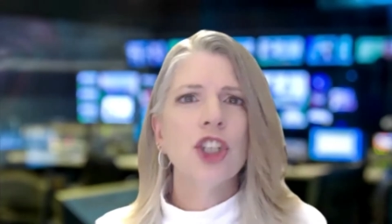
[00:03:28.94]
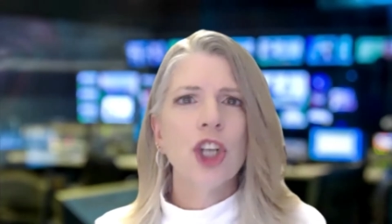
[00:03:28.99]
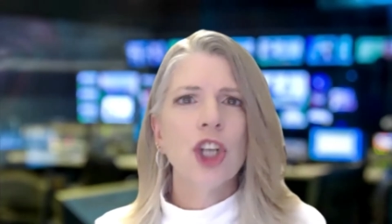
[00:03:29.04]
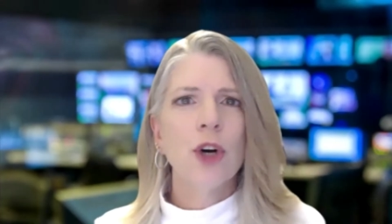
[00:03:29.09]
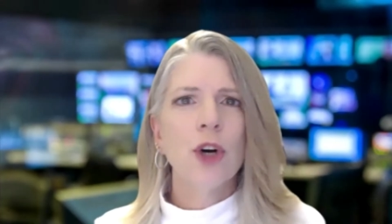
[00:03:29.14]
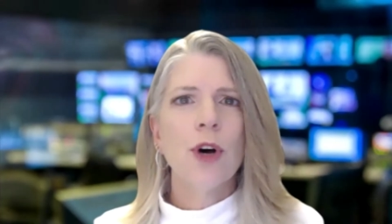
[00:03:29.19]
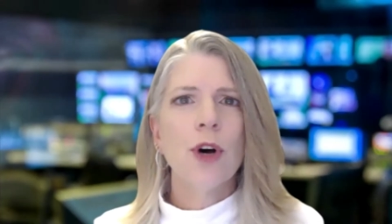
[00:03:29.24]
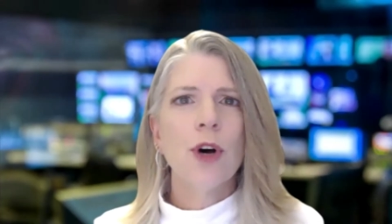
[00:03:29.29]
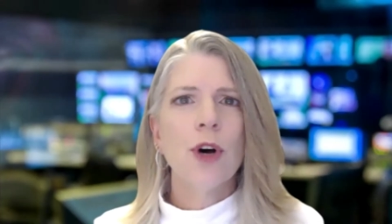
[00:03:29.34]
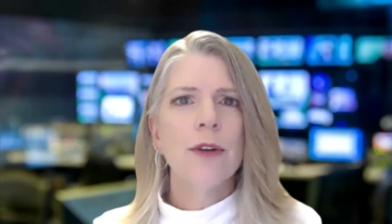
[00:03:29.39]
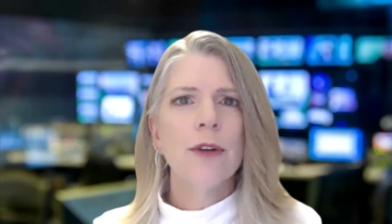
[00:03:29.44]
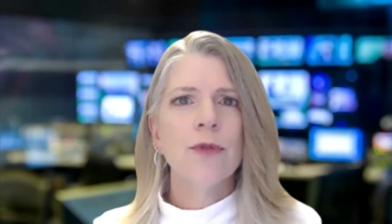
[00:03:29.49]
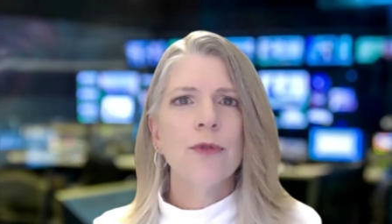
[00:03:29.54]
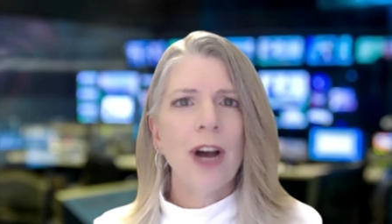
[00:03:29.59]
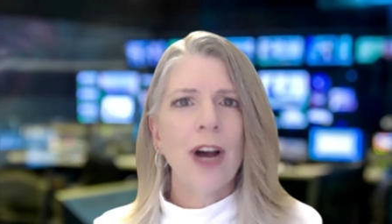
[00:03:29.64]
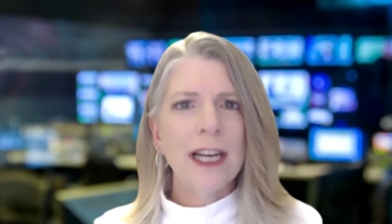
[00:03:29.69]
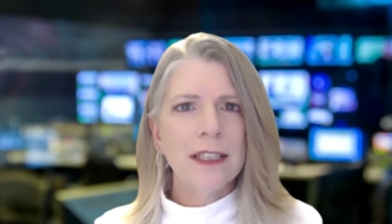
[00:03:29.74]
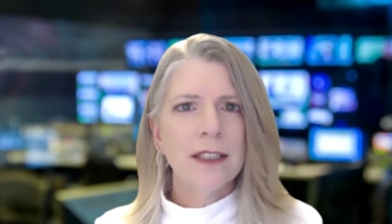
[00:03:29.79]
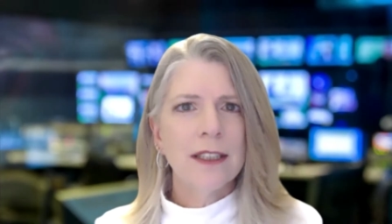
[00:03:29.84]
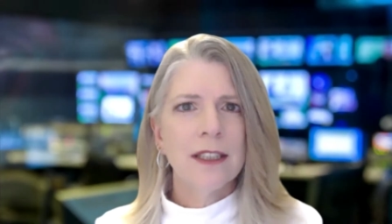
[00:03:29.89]
show on
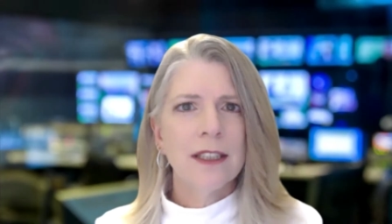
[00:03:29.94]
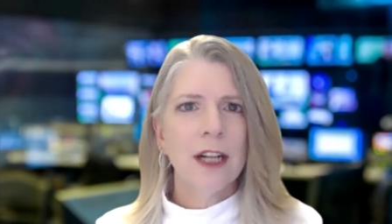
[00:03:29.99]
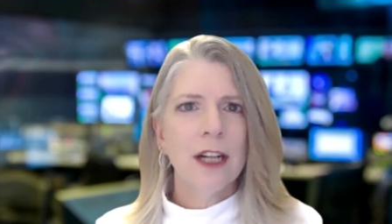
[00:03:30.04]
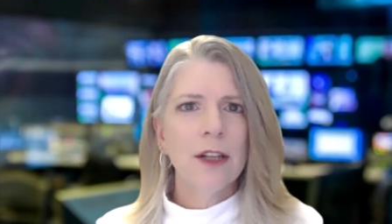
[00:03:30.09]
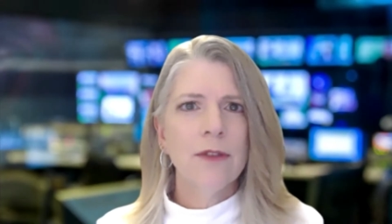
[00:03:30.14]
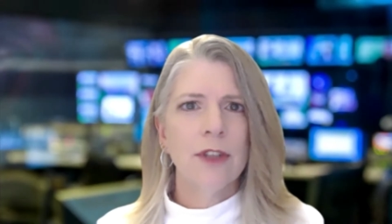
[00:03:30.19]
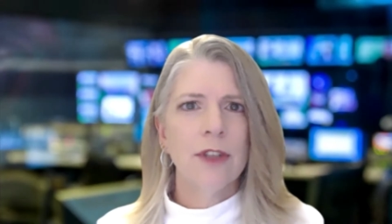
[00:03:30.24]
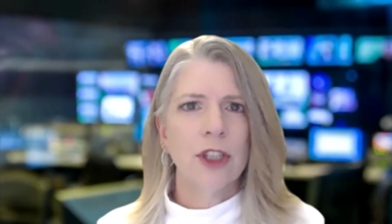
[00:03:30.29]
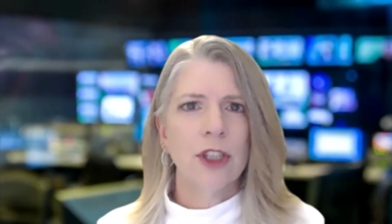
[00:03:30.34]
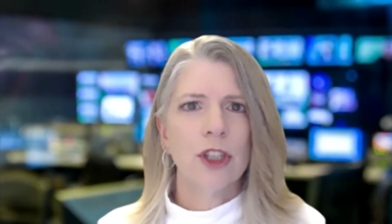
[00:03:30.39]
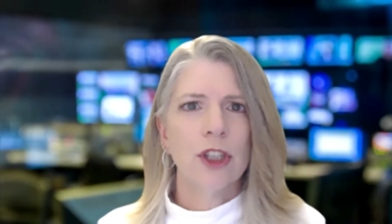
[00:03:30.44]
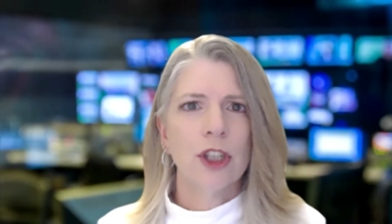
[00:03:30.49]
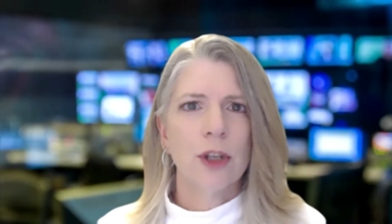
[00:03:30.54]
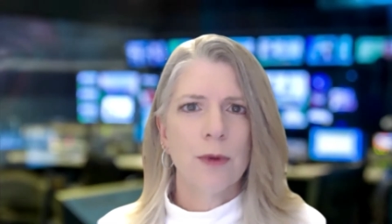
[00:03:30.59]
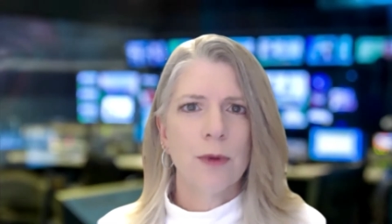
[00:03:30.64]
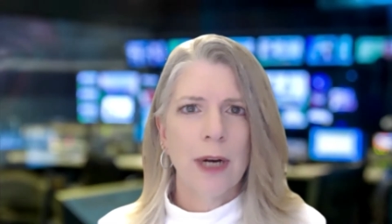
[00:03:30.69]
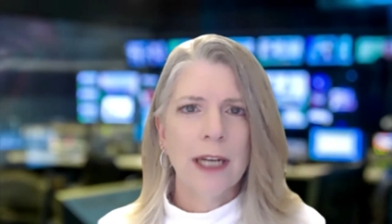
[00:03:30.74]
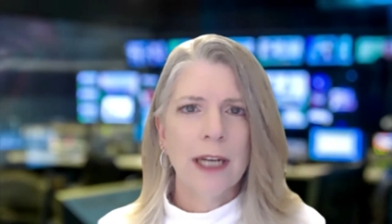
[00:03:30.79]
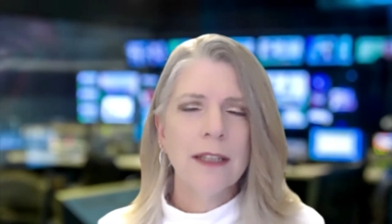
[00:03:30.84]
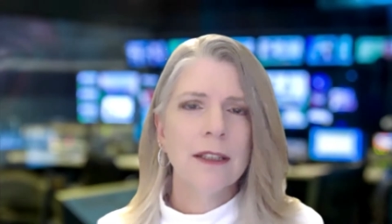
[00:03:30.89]
Vice Television,
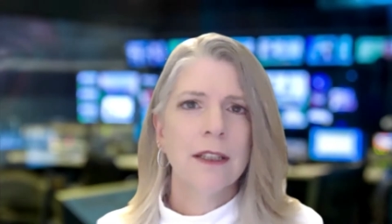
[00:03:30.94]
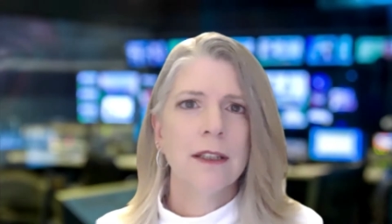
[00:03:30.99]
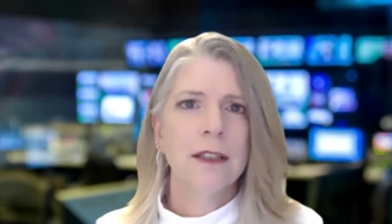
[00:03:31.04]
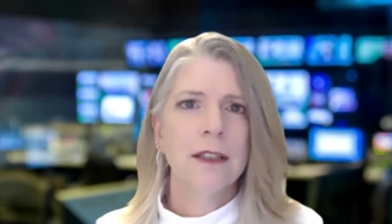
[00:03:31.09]
correct?